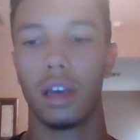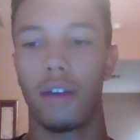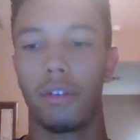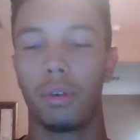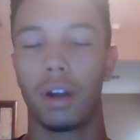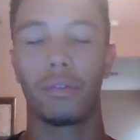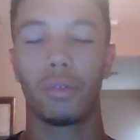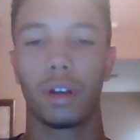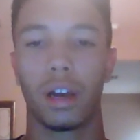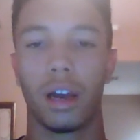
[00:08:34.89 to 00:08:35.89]
I, what
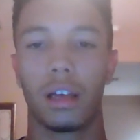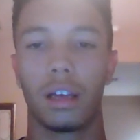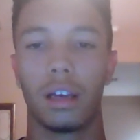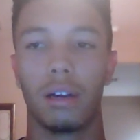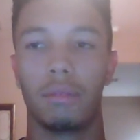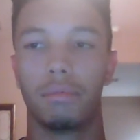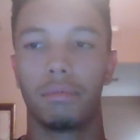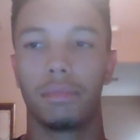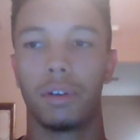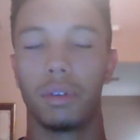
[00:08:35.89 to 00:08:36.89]
everyone got, um,
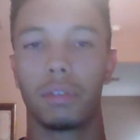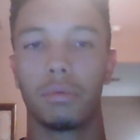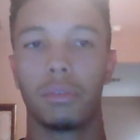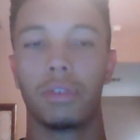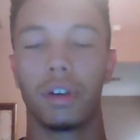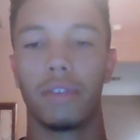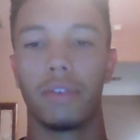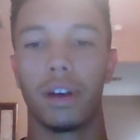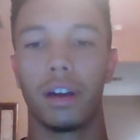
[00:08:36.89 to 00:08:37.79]
you know was was very fair.